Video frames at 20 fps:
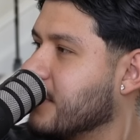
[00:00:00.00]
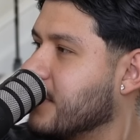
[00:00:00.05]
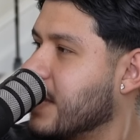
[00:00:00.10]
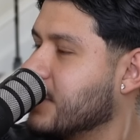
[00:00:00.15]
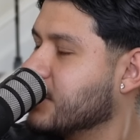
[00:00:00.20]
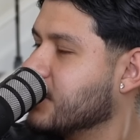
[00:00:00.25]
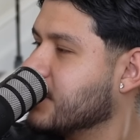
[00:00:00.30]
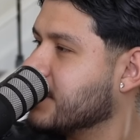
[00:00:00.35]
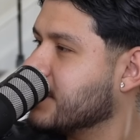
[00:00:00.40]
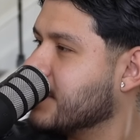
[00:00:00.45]
I
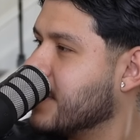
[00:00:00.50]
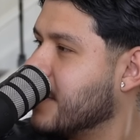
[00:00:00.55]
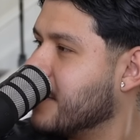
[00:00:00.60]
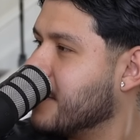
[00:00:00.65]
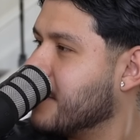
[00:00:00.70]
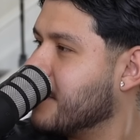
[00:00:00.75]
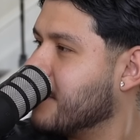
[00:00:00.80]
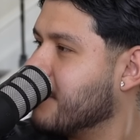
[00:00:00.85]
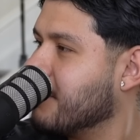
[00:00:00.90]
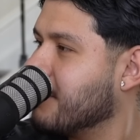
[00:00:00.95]
just said
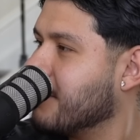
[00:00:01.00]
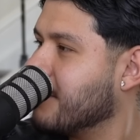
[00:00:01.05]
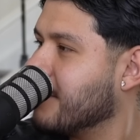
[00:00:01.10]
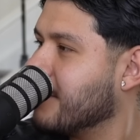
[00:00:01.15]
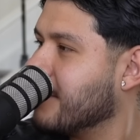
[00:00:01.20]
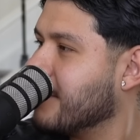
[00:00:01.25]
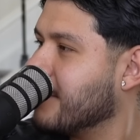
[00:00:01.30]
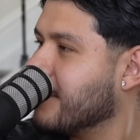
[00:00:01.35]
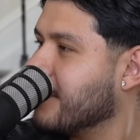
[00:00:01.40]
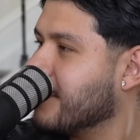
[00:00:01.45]
them.
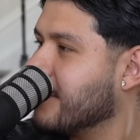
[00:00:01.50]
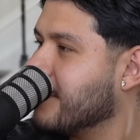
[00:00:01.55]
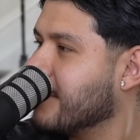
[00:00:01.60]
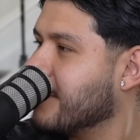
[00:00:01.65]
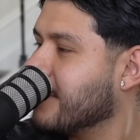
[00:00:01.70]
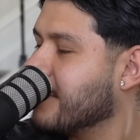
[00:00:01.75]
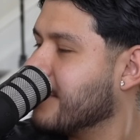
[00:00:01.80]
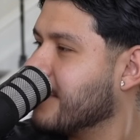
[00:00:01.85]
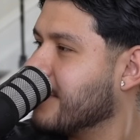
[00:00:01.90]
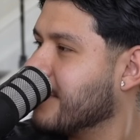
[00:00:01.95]
No.
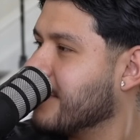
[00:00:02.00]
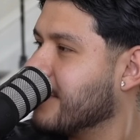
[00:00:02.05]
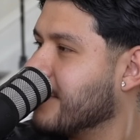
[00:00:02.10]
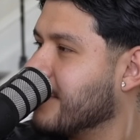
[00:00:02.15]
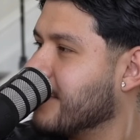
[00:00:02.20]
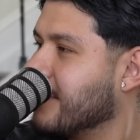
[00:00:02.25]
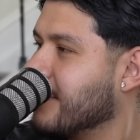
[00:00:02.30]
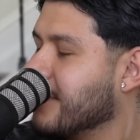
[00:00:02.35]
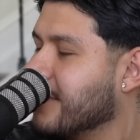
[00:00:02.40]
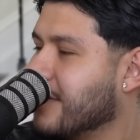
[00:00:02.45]

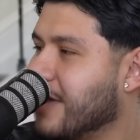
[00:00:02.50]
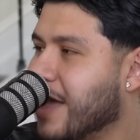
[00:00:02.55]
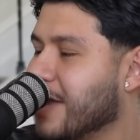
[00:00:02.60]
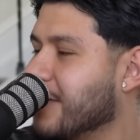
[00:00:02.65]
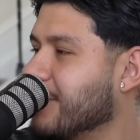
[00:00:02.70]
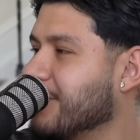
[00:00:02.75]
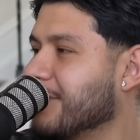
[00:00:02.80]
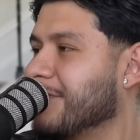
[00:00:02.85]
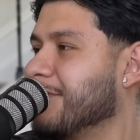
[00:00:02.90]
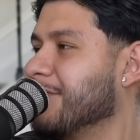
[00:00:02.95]
I
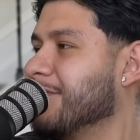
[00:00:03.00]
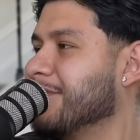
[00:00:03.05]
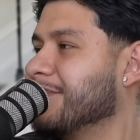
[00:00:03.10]
don't know who